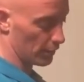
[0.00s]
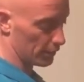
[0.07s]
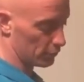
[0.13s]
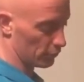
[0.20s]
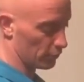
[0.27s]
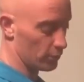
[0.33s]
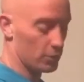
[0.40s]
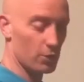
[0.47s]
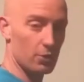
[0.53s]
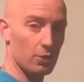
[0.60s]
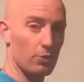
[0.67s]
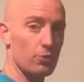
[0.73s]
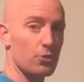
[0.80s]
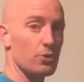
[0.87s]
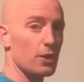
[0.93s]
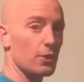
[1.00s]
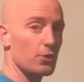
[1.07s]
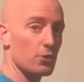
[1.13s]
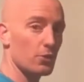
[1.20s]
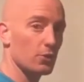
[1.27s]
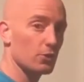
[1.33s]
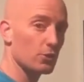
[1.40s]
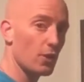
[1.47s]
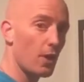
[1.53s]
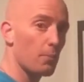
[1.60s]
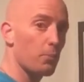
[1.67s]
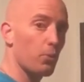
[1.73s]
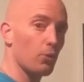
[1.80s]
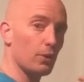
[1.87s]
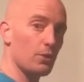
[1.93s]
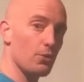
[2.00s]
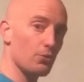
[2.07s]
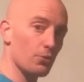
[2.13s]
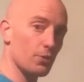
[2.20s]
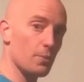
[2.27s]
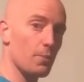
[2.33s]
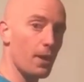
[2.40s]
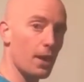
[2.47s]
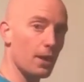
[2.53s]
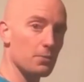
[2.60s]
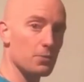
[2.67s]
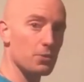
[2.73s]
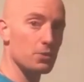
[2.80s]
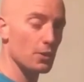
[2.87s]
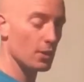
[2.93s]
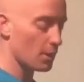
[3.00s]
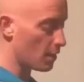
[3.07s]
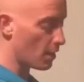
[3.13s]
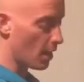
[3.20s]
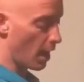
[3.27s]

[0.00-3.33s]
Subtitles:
electrolysis solution is actually going to start pulling through the pipes,